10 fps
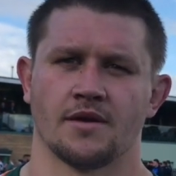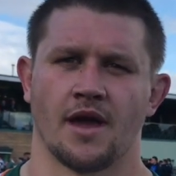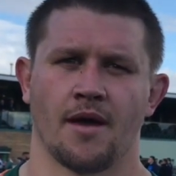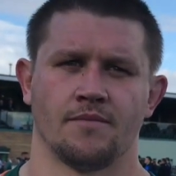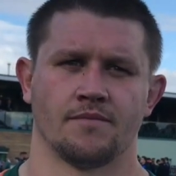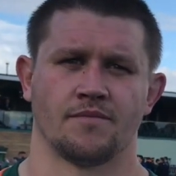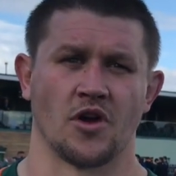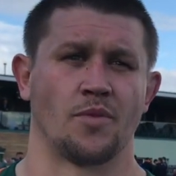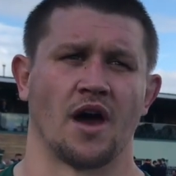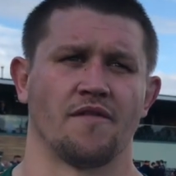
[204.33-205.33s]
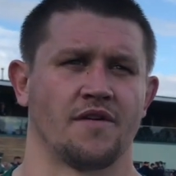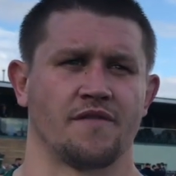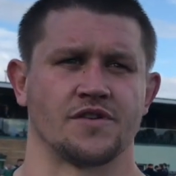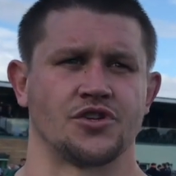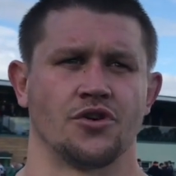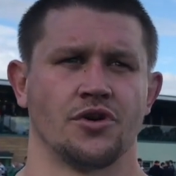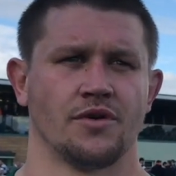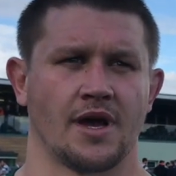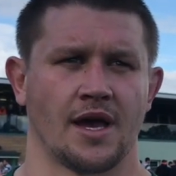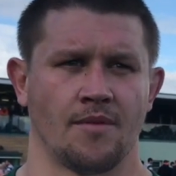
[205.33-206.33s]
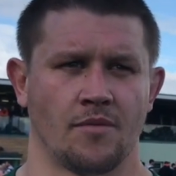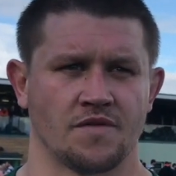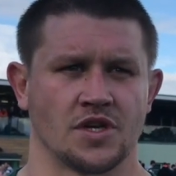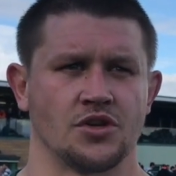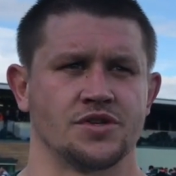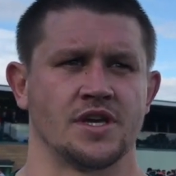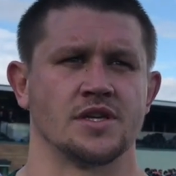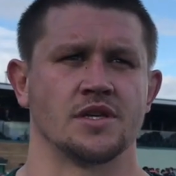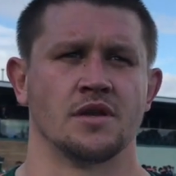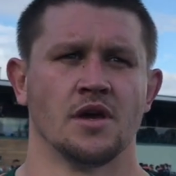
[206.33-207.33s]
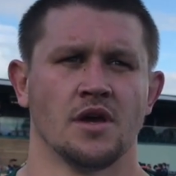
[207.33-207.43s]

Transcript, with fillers: Um, they'll be up for it for sure. Um, obviously, new season.